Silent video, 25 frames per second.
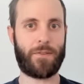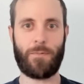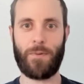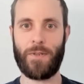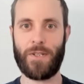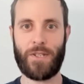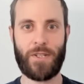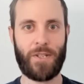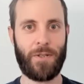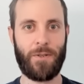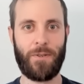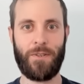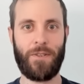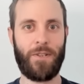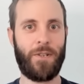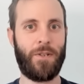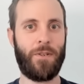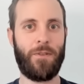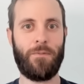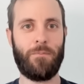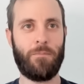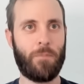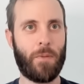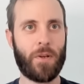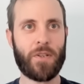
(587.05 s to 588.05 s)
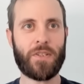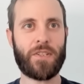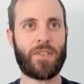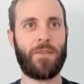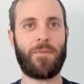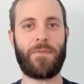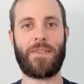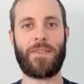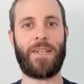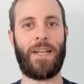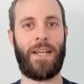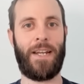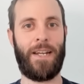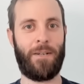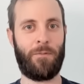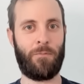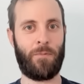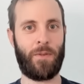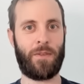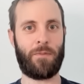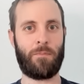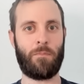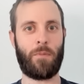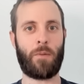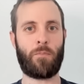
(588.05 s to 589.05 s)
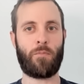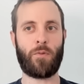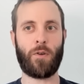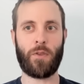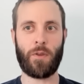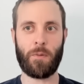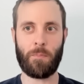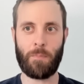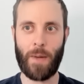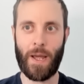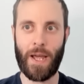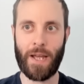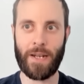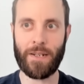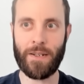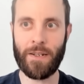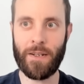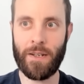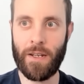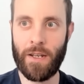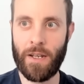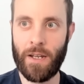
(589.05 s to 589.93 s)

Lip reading: which you must have seen with my brother Ben,